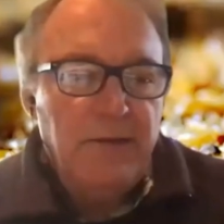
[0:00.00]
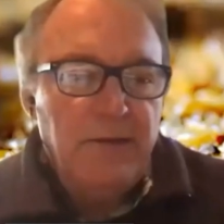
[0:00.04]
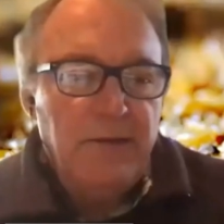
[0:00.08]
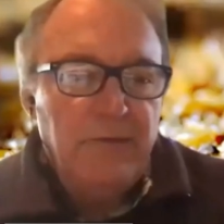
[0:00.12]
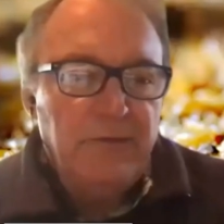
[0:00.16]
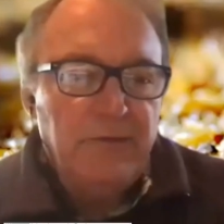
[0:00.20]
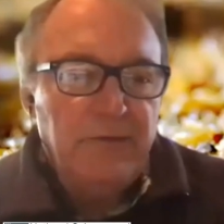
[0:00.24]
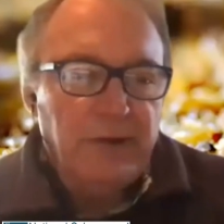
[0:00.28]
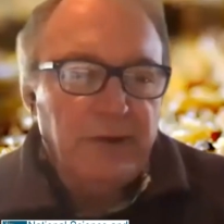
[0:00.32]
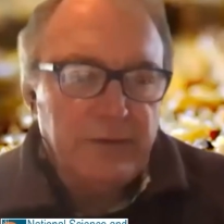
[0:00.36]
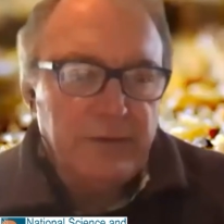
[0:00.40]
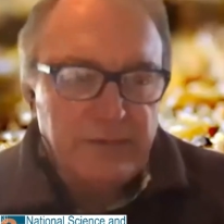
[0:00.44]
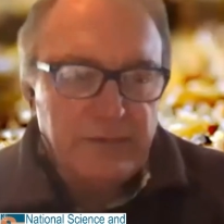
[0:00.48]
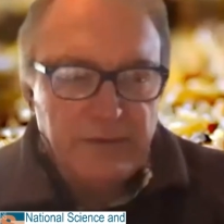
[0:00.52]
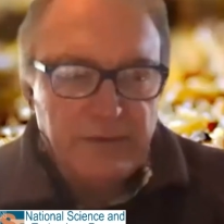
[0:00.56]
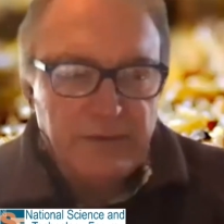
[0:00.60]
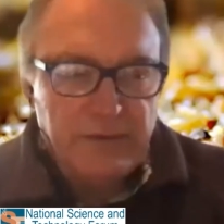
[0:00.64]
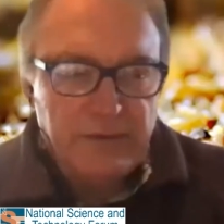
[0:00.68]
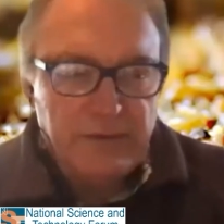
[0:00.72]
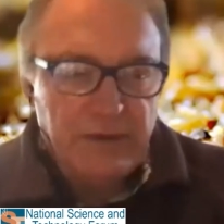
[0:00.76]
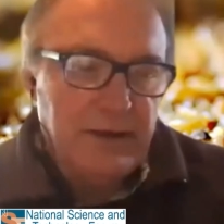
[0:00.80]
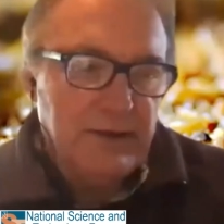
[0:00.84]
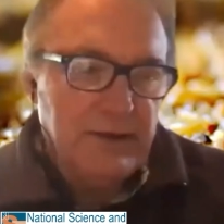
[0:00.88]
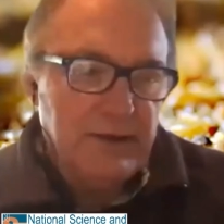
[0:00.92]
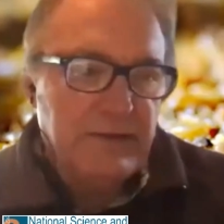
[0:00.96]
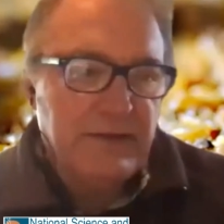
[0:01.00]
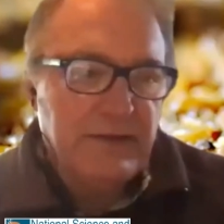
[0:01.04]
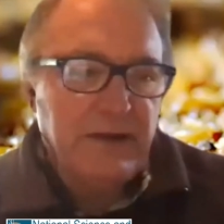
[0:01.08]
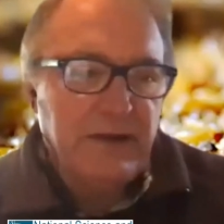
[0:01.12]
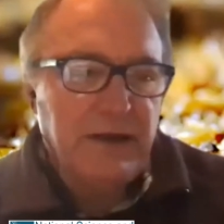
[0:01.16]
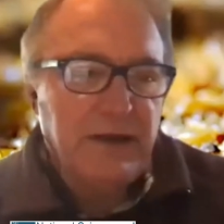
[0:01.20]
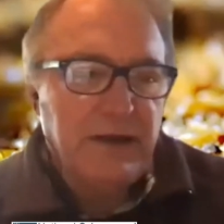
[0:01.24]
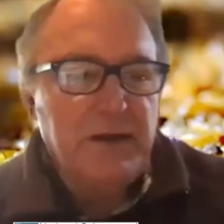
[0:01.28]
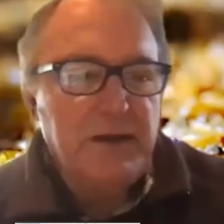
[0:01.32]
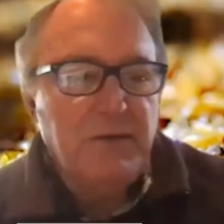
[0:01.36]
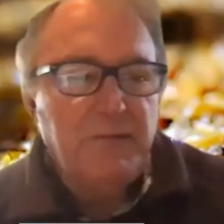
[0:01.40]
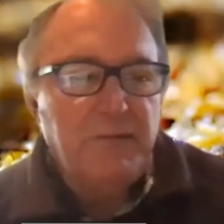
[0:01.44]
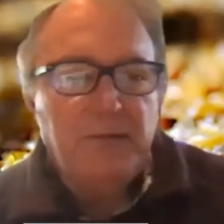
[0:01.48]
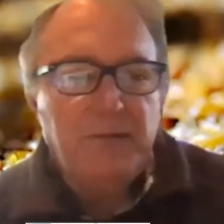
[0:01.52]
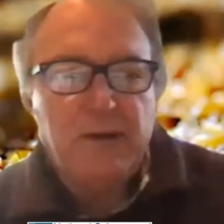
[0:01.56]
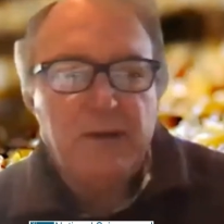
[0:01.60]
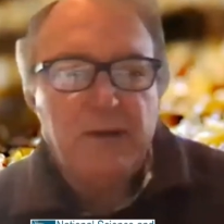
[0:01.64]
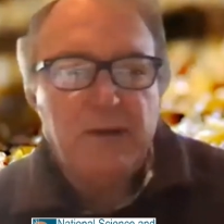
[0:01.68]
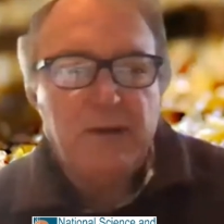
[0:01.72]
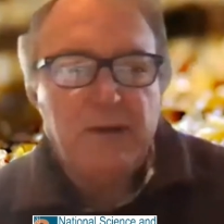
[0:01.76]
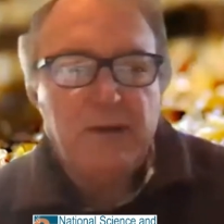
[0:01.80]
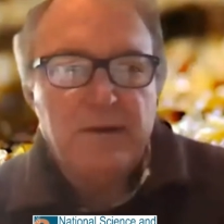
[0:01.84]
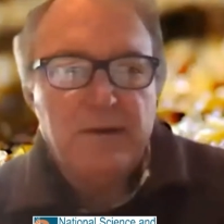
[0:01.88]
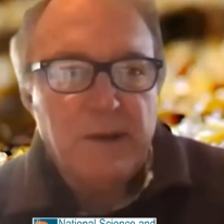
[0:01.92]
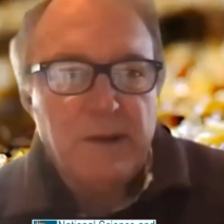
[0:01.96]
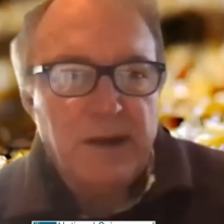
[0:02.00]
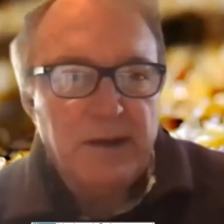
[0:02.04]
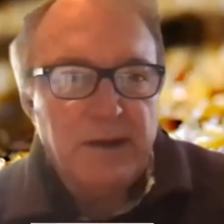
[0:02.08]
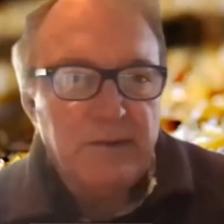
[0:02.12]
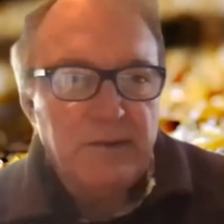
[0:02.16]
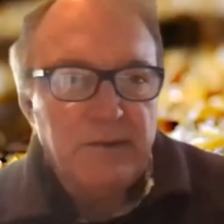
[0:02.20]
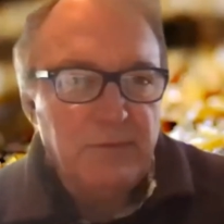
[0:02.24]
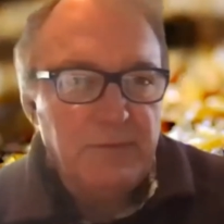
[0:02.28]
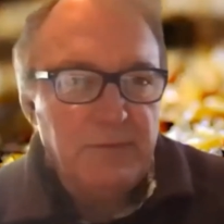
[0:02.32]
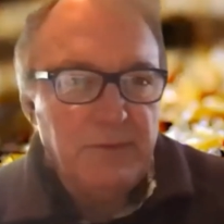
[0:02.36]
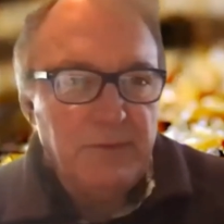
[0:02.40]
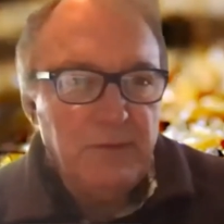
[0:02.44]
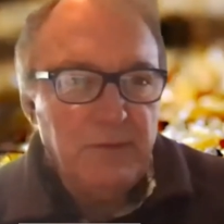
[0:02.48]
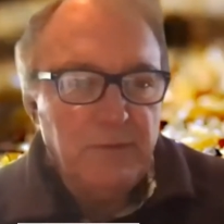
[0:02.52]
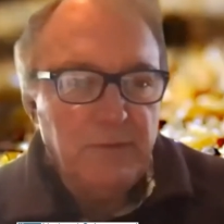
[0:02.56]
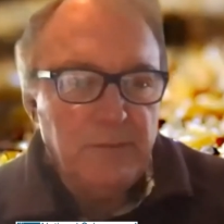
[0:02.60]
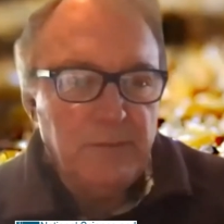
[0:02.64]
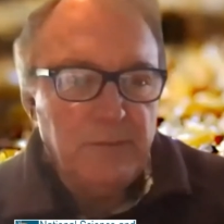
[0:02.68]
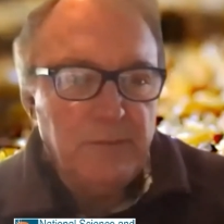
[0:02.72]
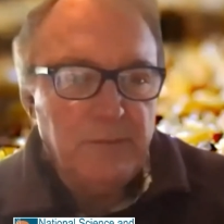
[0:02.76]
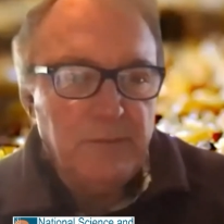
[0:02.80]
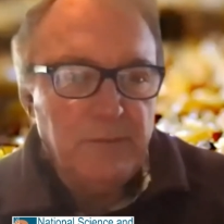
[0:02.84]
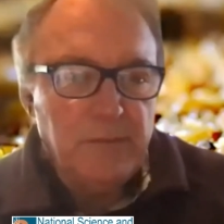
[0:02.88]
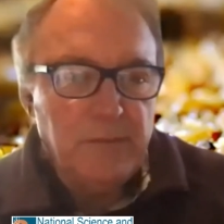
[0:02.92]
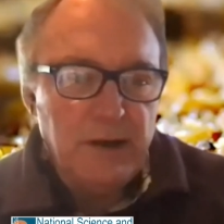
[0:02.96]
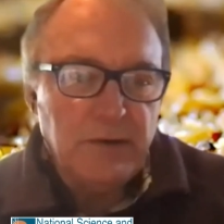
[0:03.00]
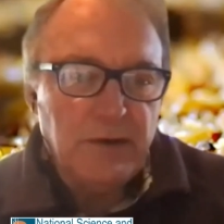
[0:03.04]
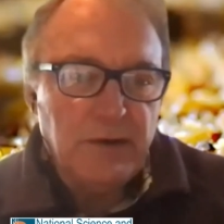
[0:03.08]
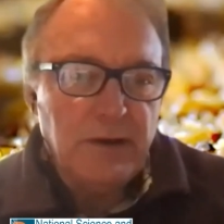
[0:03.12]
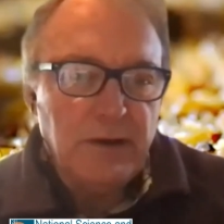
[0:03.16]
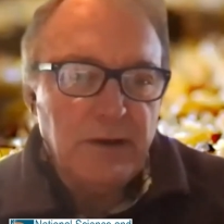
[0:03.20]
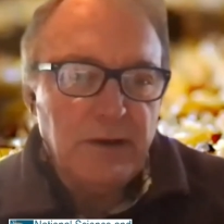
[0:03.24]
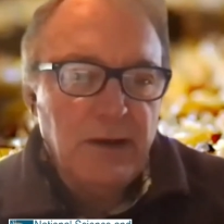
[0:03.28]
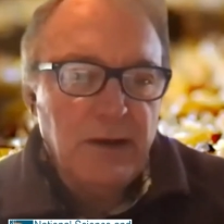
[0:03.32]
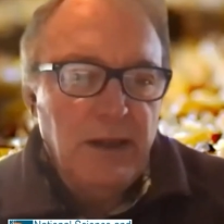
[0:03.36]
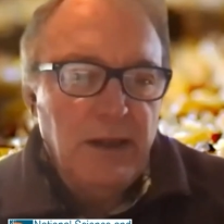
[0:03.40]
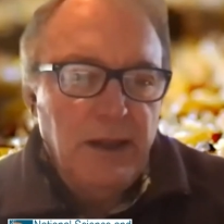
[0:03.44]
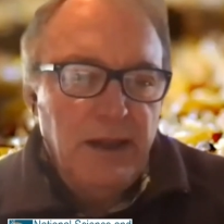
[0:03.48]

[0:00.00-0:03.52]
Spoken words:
gives us a significant amount of information